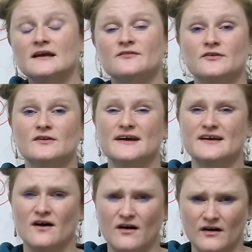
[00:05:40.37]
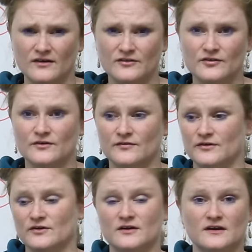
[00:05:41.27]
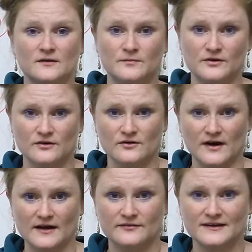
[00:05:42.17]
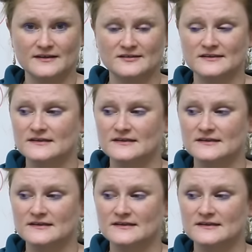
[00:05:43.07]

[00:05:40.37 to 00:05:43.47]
If you like art or if you're good at computer graphics,